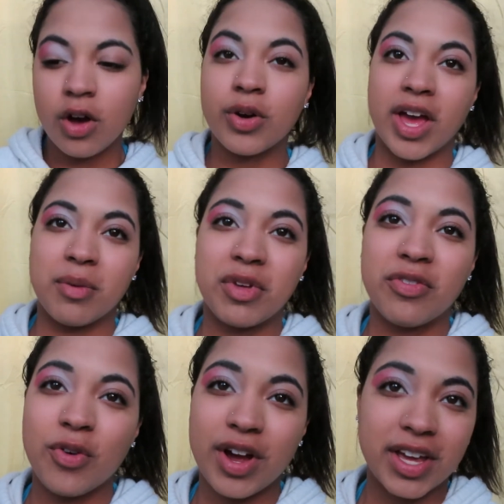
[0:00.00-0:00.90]
Okay,
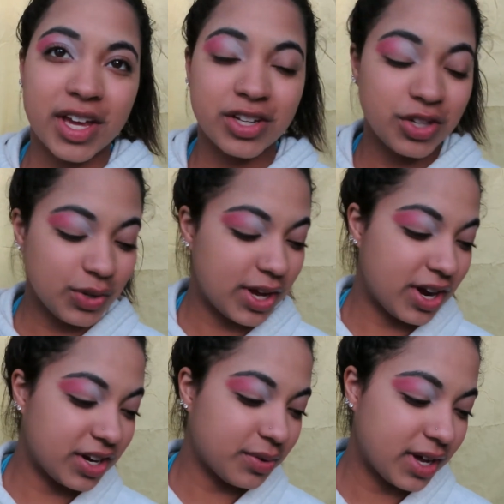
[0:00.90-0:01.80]
before I get too
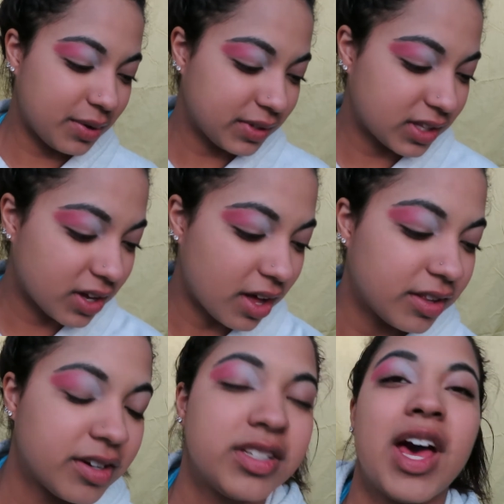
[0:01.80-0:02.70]
carried away with the colors,